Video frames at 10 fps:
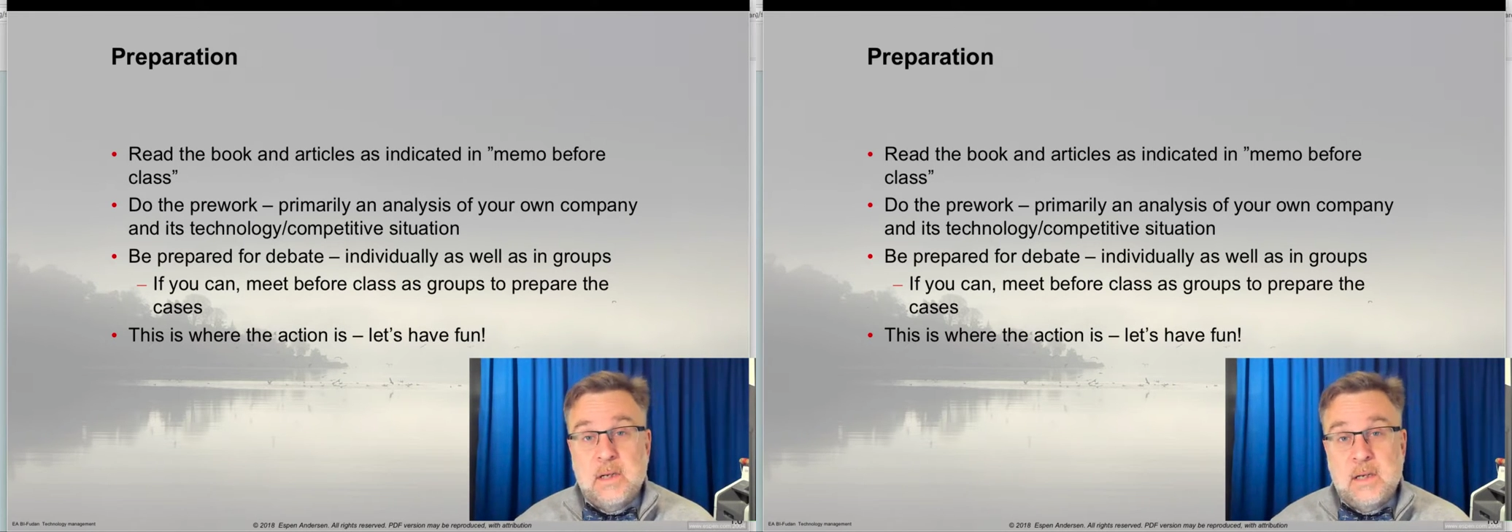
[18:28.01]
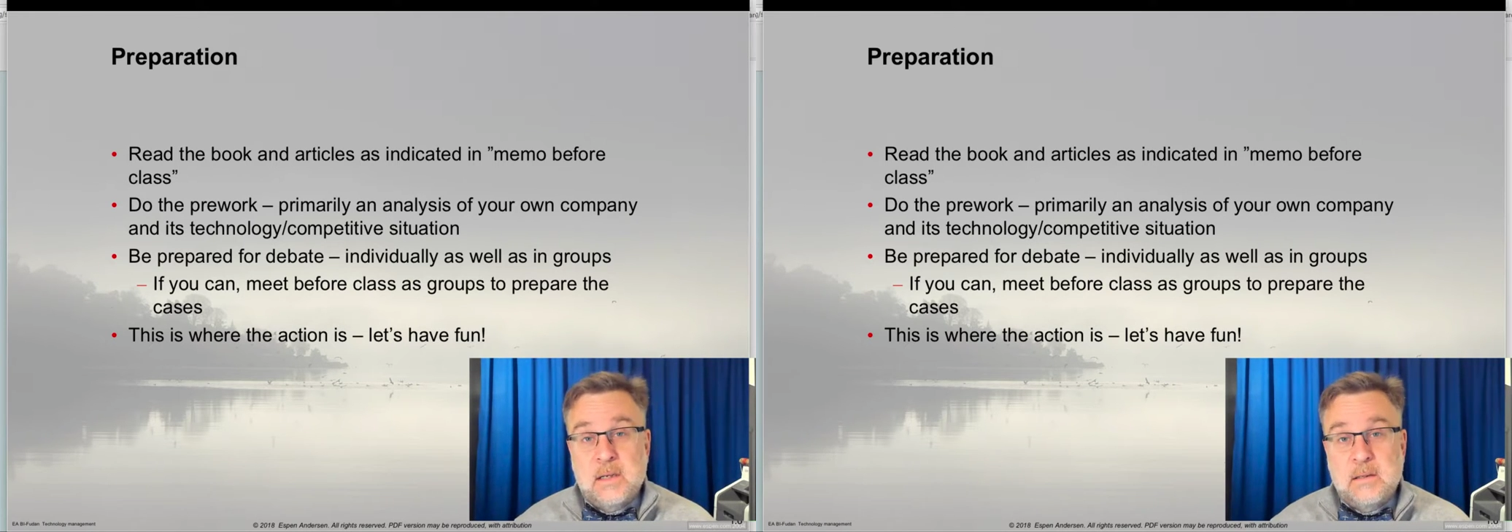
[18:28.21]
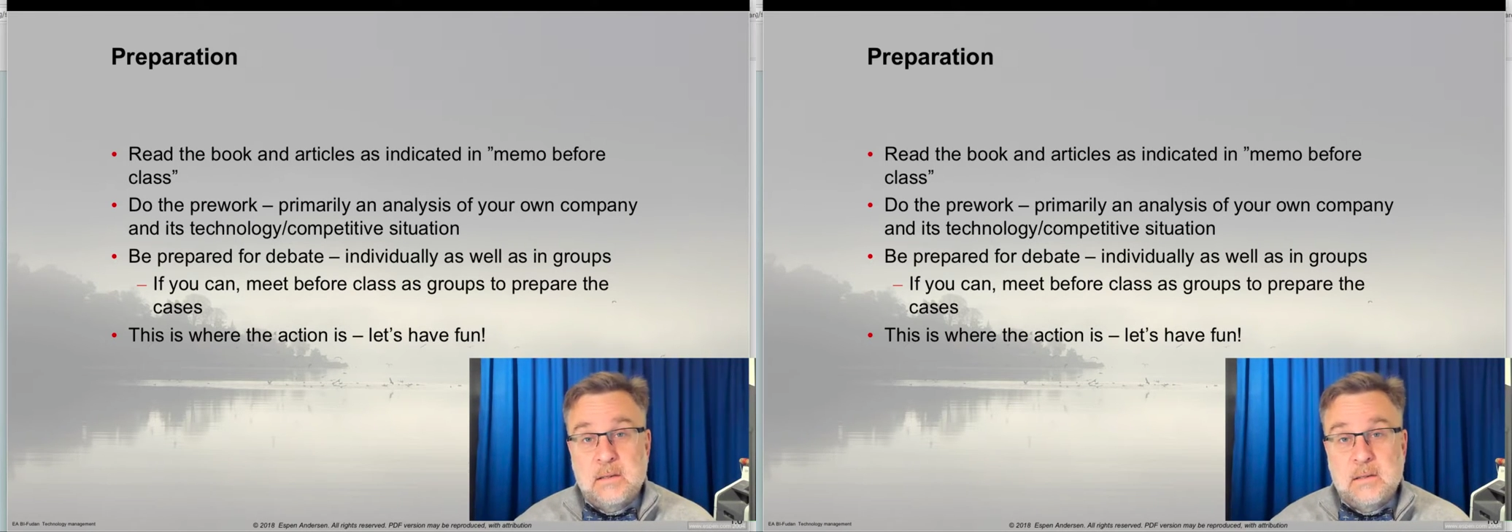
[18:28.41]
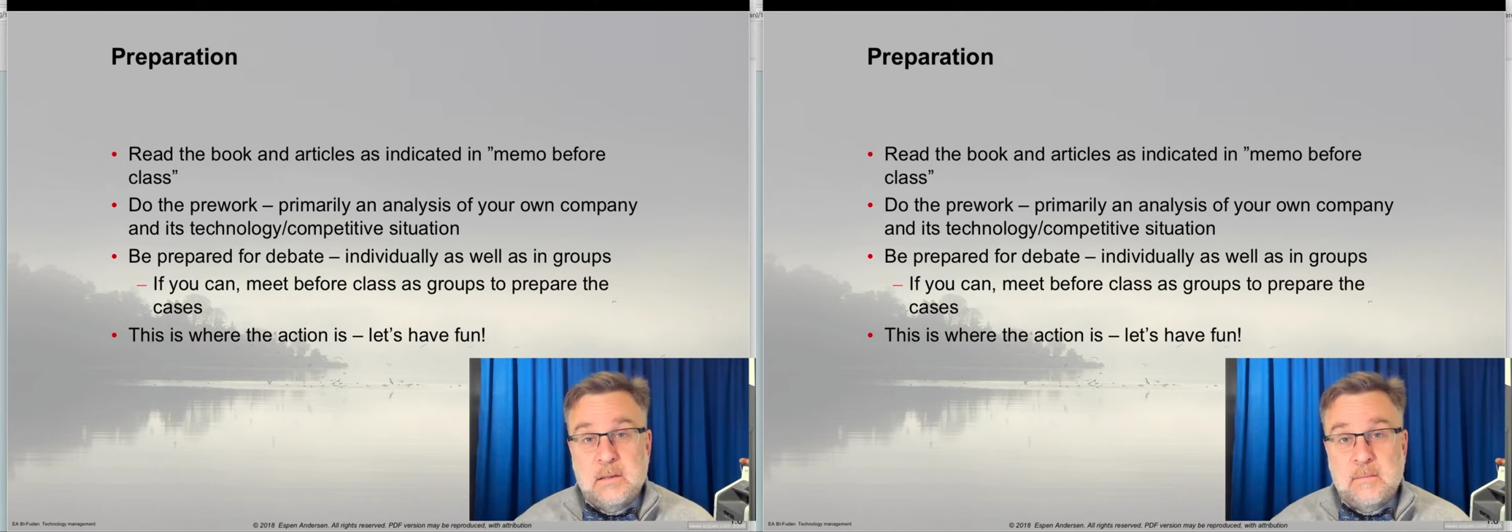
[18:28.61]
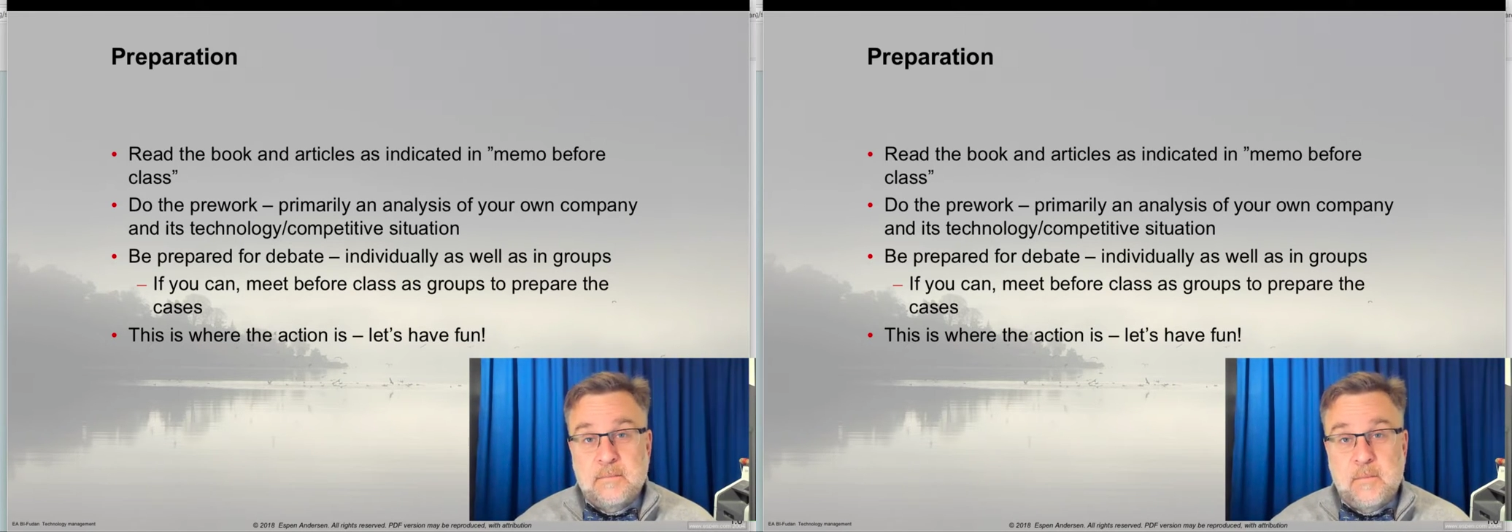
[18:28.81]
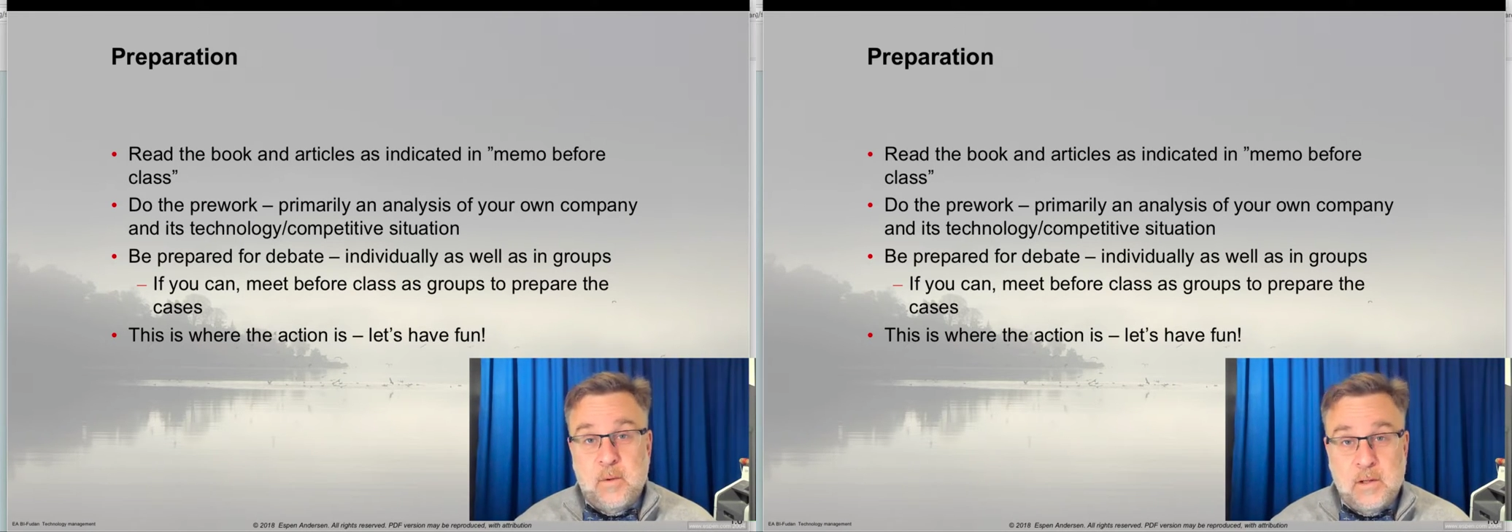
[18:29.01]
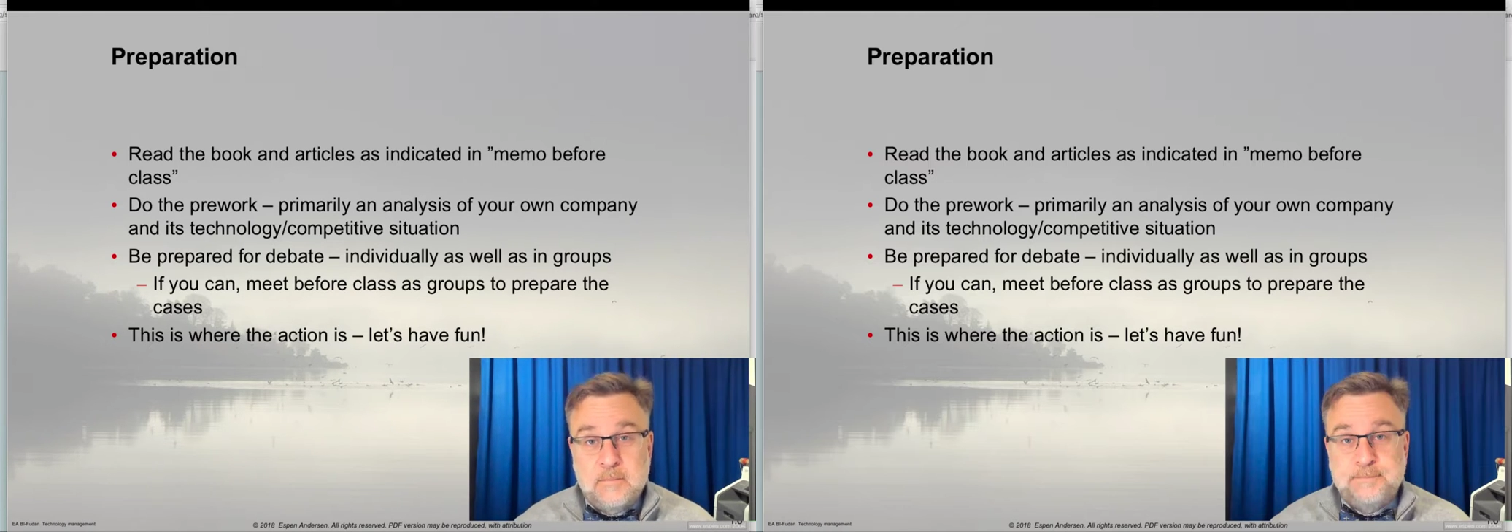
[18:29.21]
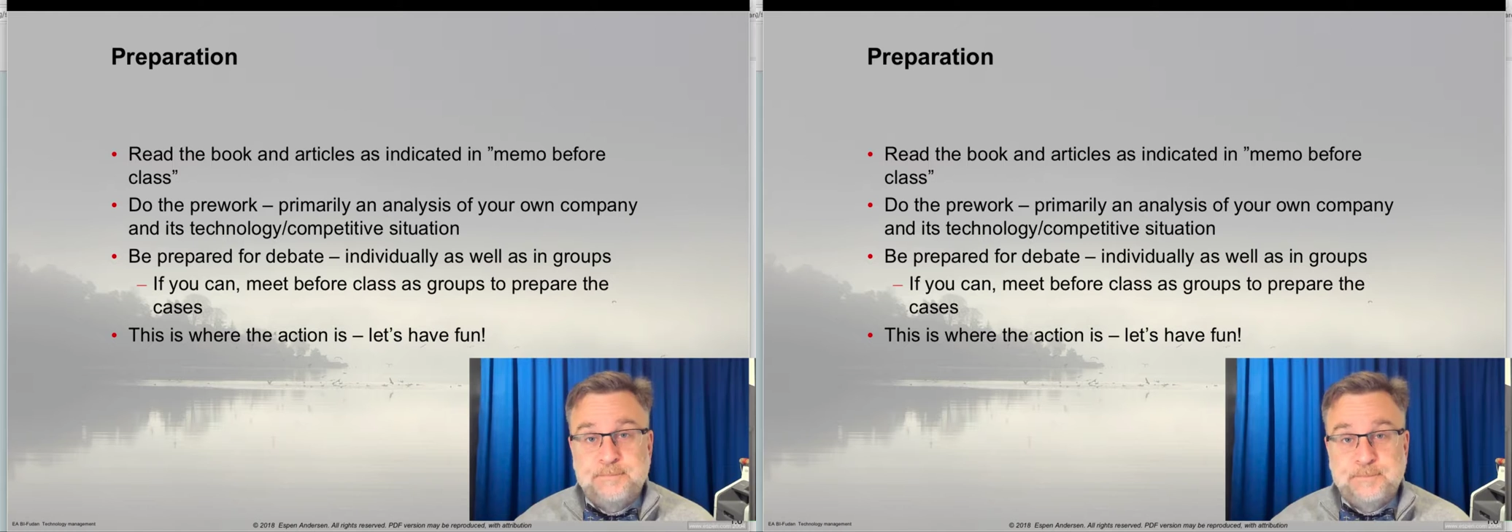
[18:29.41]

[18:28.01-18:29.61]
and well,